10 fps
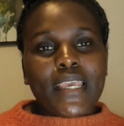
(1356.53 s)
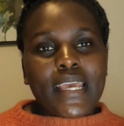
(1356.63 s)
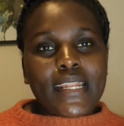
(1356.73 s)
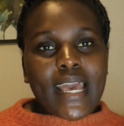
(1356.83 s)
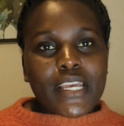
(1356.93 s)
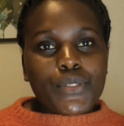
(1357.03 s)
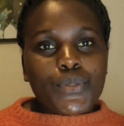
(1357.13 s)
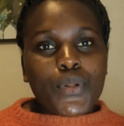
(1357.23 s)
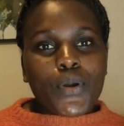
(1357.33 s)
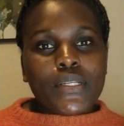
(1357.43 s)
and I
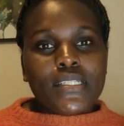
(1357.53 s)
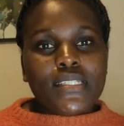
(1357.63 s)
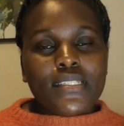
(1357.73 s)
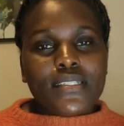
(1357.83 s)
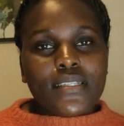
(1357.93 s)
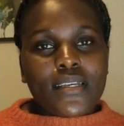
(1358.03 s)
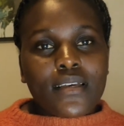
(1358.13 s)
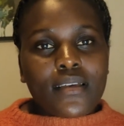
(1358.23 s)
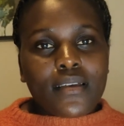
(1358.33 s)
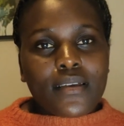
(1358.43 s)
do not,
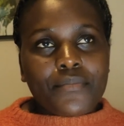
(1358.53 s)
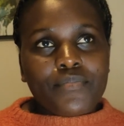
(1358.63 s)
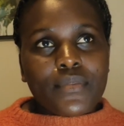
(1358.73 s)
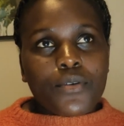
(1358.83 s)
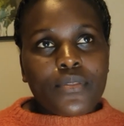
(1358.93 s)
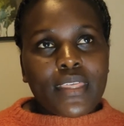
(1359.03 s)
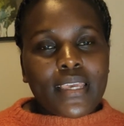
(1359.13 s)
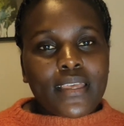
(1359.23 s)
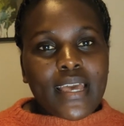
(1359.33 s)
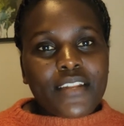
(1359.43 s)

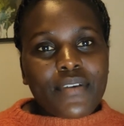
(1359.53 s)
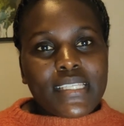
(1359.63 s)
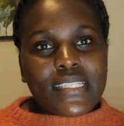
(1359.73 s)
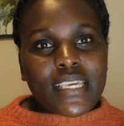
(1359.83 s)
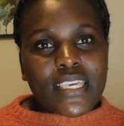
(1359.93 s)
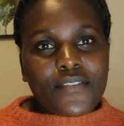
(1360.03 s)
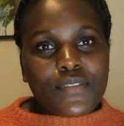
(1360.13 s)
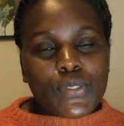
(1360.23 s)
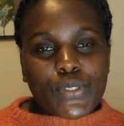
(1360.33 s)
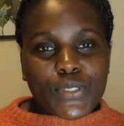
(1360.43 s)
the advice I
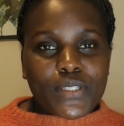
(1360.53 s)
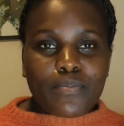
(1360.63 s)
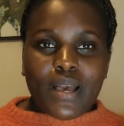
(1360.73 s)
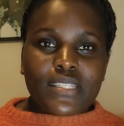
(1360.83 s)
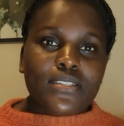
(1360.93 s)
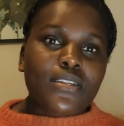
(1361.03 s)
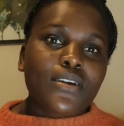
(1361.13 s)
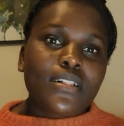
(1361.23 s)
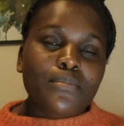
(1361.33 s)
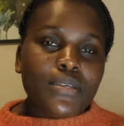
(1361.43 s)
give is just
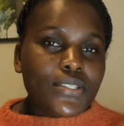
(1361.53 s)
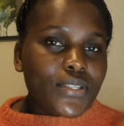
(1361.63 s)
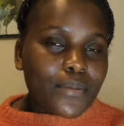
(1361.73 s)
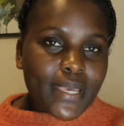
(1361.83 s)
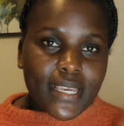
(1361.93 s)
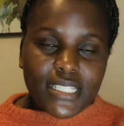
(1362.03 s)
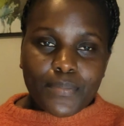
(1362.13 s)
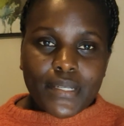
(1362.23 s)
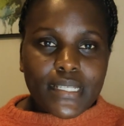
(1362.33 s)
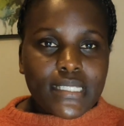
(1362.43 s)
personal, based on my
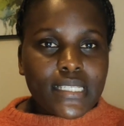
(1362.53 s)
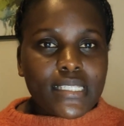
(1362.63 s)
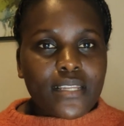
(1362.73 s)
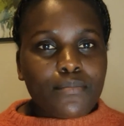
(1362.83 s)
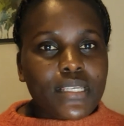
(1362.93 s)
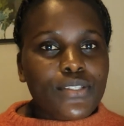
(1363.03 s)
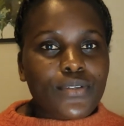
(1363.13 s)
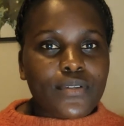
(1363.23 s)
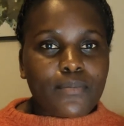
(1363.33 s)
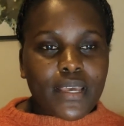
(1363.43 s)
experiences and based
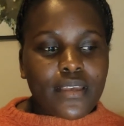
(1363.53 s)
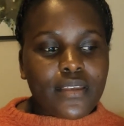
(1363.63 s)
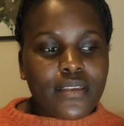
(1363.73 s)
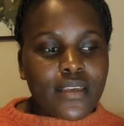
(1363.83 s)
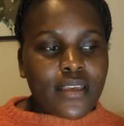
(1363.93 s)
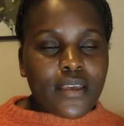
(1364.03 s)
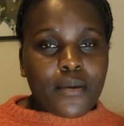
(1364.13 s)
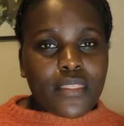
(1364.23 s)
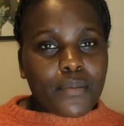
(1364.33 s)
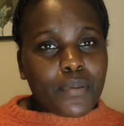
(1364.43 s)
on
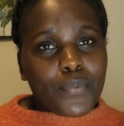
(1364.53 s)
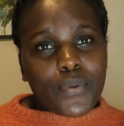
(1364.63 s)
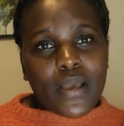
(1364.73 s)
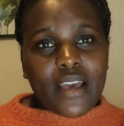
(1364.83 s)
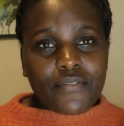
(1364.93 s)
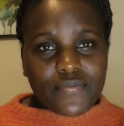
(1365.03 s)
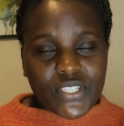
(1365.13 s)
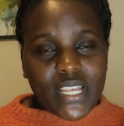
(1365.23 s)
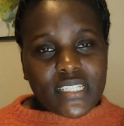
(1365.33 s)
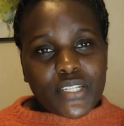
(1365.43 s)
the people I've
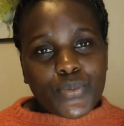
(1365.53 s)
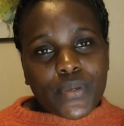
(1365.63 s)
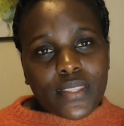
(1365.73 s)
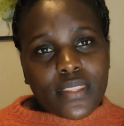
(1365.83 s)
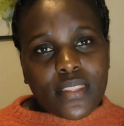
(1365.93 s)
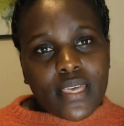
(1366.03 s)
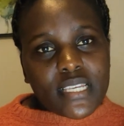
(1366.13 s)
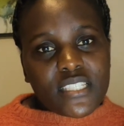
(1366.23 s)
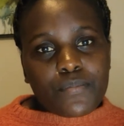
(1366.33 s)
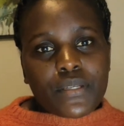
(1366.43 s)
chatted with, their
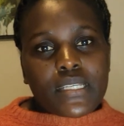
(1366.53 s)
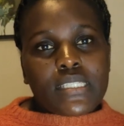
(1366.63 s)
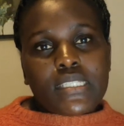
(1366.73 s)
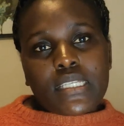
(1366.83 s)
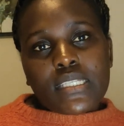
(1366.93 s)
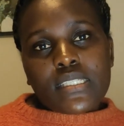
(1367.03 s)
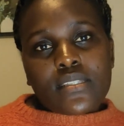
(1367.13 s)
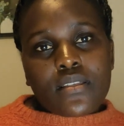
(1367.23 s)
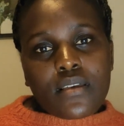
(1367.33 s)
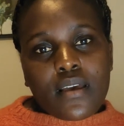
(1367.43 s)

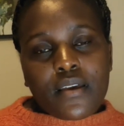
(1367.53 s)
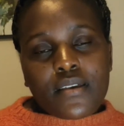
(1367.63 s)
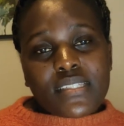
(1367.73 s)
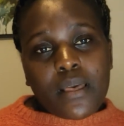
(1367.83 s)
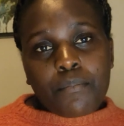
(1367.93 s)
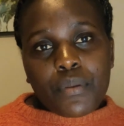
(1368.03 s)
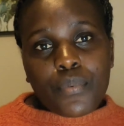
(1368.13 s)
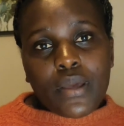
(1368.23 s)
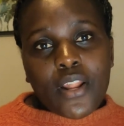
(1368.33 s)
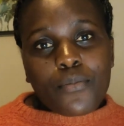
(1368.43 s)
experiences. Some
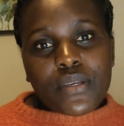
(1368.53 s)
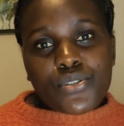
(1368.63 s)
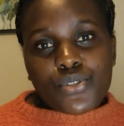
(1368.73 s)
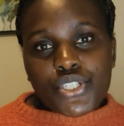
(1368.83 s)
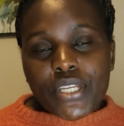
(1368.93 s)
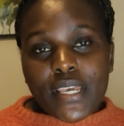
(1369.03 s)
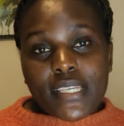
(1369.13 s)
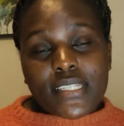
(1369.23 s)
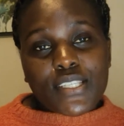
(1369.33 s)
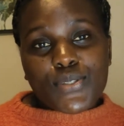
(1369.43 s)
people allow me to
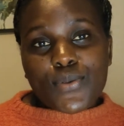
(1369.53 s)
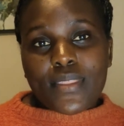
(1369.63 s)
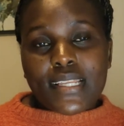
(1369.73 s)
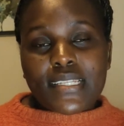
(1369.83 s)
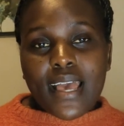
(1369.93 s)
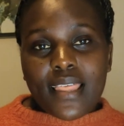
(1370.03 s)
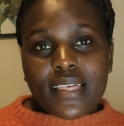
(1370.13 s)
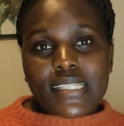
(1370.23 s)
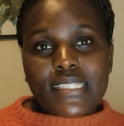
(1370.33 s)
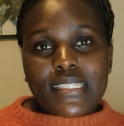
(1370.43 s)
share just so that
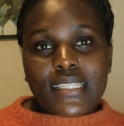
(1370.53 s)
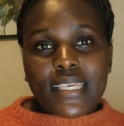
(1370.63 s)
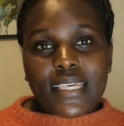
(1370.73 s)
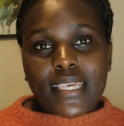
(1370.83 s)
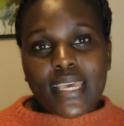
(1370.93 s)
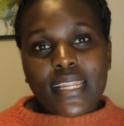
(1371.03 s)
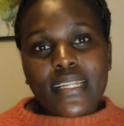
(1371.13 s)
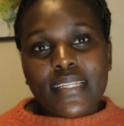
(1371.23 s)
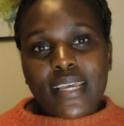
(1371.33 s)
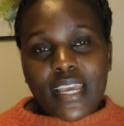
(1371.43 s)
others
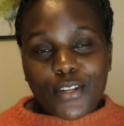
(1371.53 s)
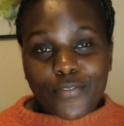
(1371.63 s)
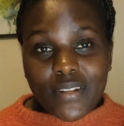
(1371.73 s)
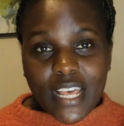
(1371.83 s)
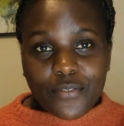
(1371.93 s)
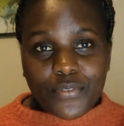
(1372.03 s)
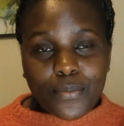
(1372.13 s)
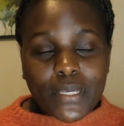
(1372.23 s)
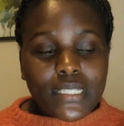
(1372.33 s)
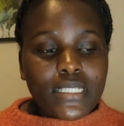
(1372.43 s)
can kind of learn
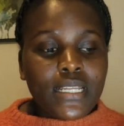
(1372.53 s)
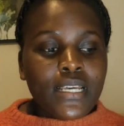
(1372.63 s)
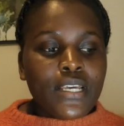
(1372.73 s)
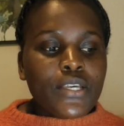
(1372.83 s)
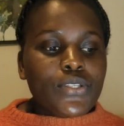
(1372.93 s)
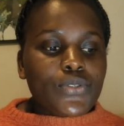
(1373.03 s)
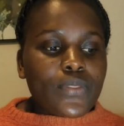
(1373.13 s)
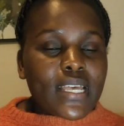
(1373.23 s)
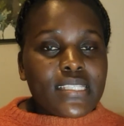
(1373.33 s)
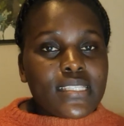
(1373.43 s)
from it.
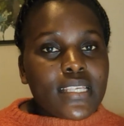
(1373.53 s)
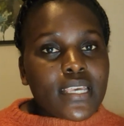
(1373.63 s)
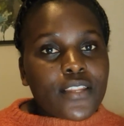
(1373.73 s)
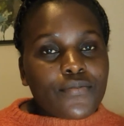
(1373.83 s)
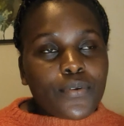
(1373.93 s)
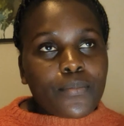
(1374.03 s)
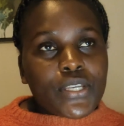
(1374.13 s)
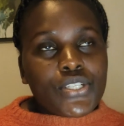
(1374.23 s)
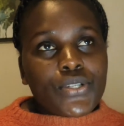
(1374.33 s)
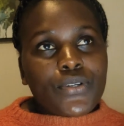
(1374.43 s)
So that's the
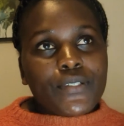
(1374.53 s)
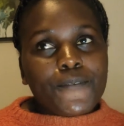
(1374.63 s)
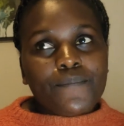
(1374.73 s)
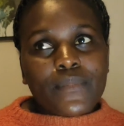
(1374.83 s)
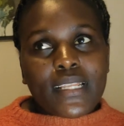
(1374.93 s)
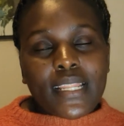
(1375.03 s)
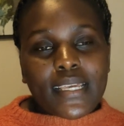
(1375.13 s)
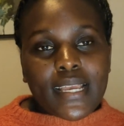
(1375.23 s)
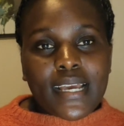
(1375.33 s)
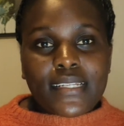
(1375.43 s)
information
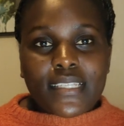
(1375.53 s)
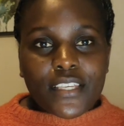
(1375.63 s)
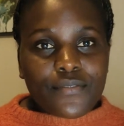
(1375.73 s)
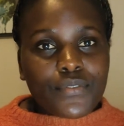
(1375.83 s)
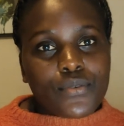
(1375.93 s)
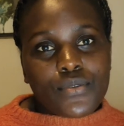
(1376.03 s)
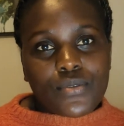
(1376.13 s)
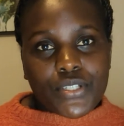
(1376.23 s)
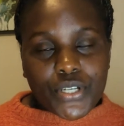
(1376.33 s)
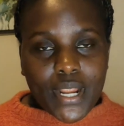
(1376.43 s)
like I can give you
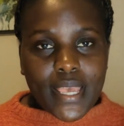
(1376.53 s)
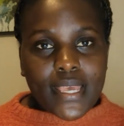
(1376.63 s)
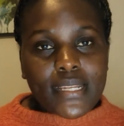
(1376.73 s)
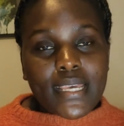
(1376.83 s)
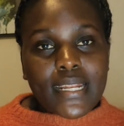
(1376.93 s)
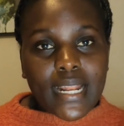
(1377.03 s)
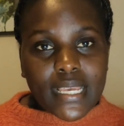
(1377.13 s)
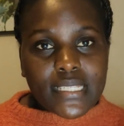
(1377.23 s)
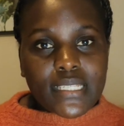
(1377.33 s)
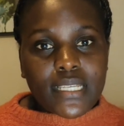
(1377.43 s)
to try and
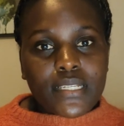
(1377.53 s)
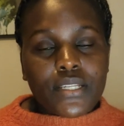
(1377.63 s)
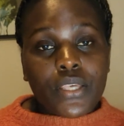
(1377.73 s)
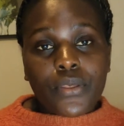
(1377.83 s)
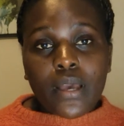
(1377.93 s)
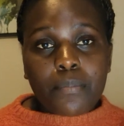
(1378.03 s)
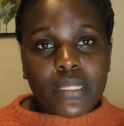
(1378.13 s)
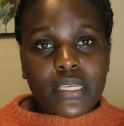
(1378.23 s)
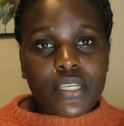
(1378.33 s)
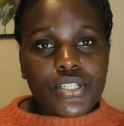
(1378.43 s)
enlighten your
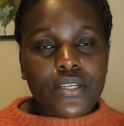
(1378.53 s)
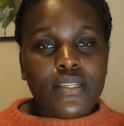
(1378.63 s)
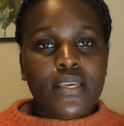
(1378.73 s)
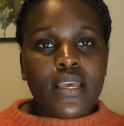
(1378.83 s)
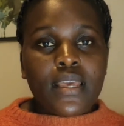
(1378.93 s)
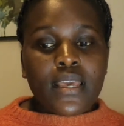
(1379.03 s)
application.